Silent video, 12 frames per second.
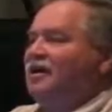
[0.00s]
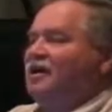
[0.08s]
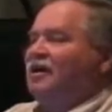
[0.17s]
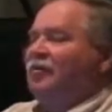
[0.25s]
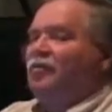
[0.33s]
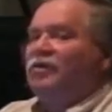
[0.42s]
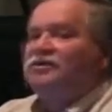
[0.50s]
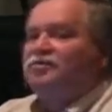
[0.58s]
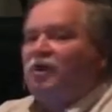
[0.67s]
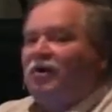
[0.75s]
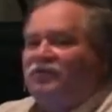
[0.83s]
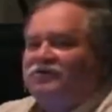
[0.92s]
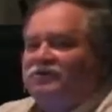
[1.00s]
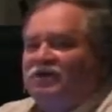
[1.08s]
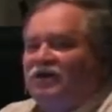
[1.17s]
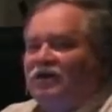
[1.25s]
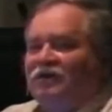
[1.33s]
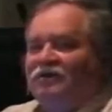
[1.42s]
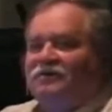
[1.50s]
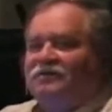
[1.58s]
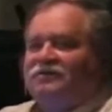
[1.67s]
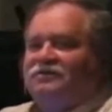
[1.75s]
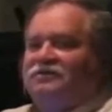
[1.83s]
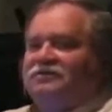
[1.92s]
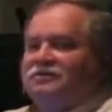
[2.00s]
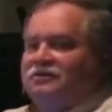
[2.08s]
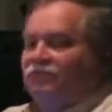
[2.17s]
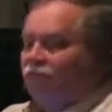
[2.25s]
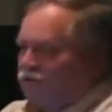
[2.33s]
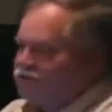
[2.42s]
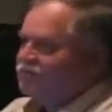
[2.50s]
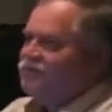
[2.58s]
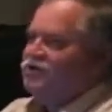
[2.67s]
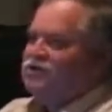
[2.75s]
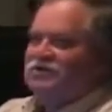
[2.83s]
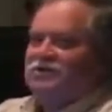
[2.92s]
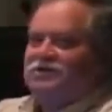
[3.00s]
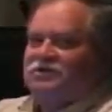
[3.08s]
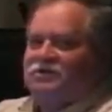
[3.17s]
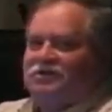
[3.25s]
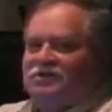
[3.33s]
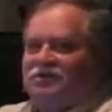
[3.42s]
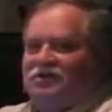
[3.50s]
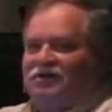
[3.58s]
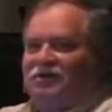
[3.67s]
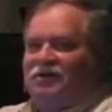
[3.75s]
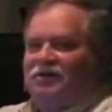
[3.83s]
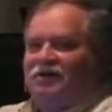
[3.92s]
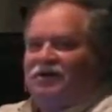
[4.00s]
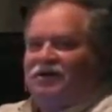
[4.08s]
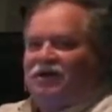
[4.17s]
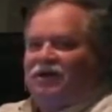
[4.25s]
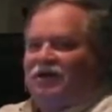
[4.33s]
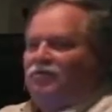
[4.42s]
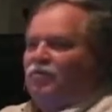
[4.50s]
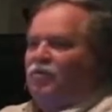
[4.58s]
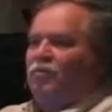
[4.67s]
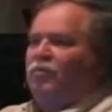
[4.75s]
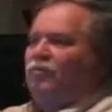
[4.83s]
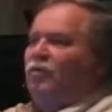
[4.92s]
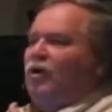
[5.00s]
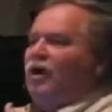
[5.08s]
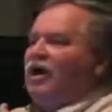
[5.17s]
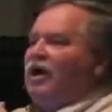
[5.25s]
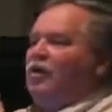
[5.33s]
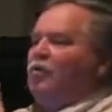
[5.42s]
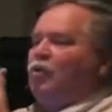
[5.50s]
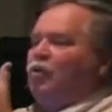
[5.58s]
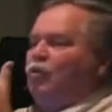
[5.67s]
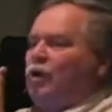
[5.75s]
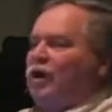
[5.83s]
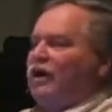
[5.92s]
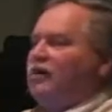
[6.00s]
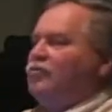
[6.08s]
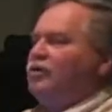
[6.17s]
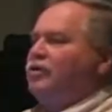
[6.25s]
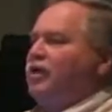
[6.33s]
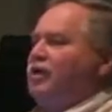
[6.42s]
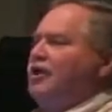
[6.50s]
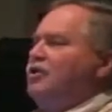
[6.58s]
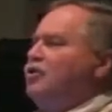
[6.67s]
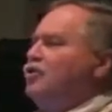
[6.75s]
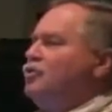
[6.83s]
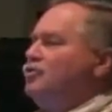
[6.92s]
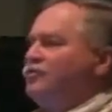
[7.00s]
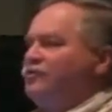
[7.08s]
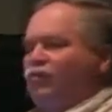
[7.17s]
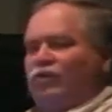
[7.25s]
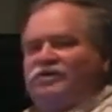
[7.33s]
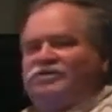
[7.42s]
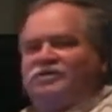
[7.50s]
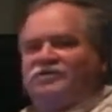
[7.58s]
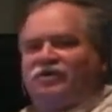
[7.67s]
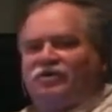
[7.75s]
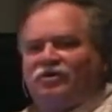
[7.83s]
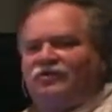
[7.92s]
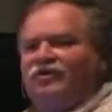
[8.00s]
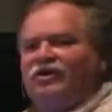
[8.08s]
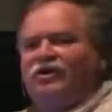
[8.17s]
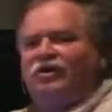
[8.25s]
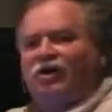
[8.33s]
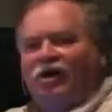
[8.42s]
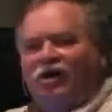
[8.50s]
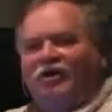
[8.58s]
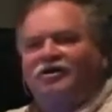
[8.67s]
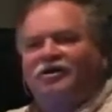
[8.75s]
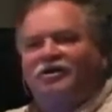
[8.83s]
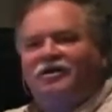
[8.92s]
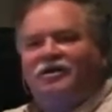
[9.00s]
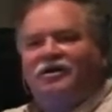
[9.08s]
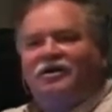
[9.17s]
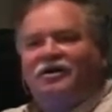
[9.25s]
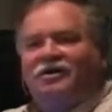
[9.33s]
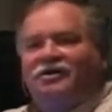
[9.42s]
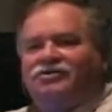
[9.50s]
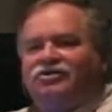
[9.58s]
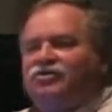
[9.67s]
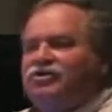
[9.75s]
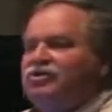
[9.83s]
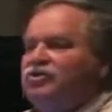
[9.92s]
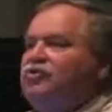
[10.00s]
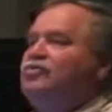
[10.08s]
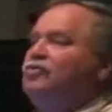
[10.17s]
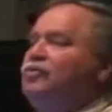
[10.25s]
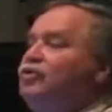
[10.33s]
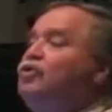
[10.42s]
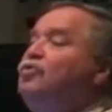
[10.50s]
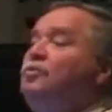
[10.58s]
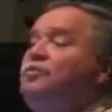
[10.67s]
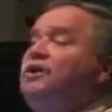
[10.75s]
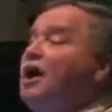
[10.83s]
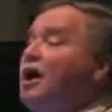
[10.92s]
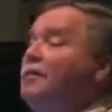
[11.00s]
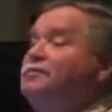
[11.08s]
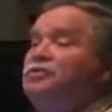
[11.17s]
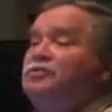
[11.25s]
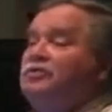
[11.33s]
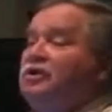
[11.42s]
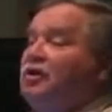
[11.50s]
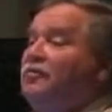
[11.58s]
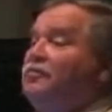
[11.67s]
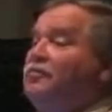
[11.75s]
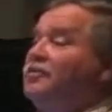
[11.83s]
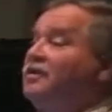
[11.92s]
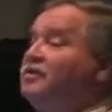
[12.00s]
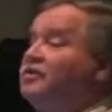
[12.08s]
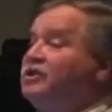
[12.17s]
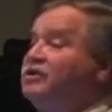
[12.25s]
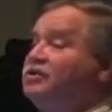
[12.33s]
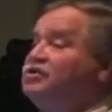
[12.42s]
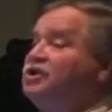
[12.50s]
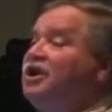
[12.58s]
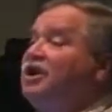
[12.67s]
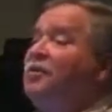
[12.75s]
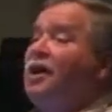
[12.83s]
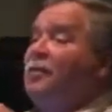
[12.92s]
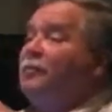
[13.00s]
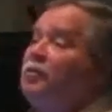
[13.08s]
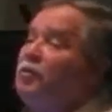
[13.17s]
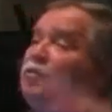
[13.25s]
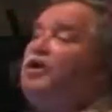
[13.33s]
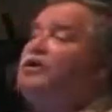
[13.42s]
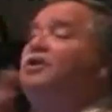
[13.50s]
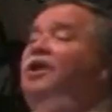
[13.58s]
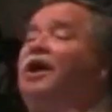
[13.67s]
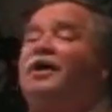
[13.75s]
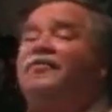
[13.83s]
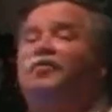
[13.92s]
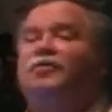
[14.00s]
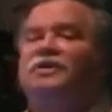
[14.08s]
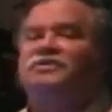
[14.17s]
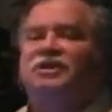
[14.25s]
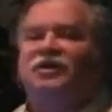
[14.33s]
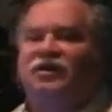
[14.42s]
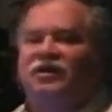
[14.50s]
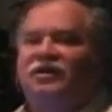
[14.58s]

And what is prophecy? The voice of Jesus. And it will, it will reckon within you the voice of the living God so that you, you will be absolutely comfortable with everything that's said in it, but it will bring to life the rest of it.